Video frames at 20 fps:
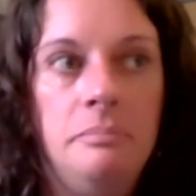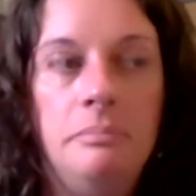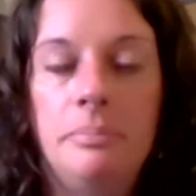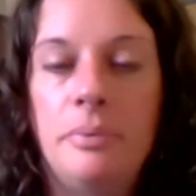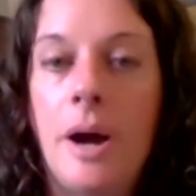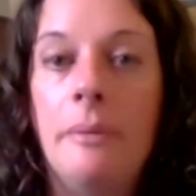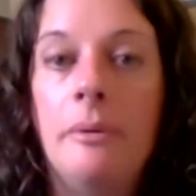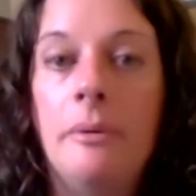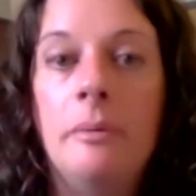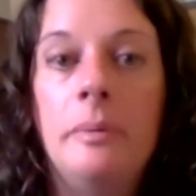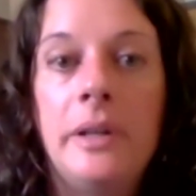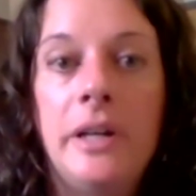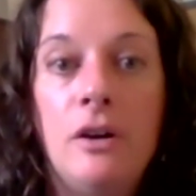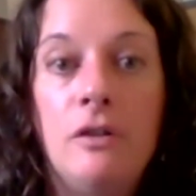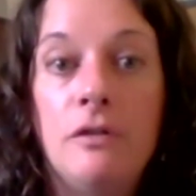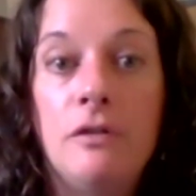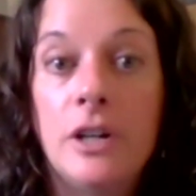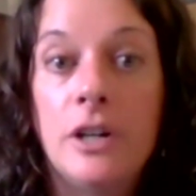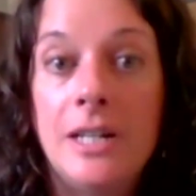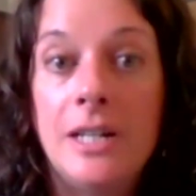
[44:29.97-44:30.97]
probably
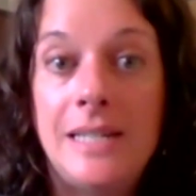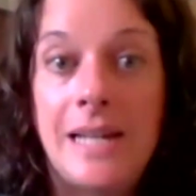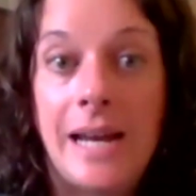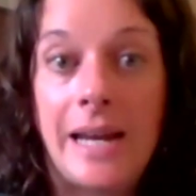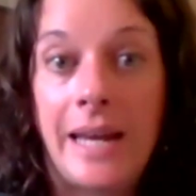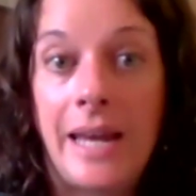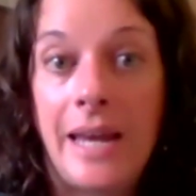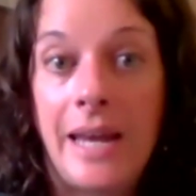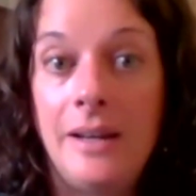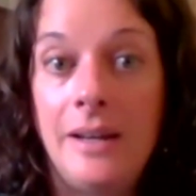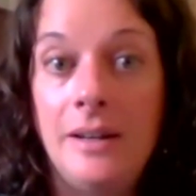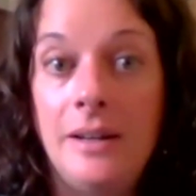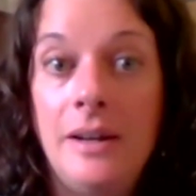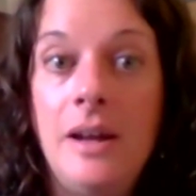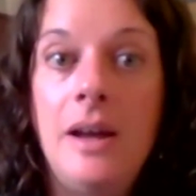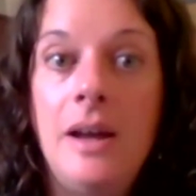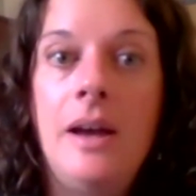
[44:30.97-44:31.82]
over a decade.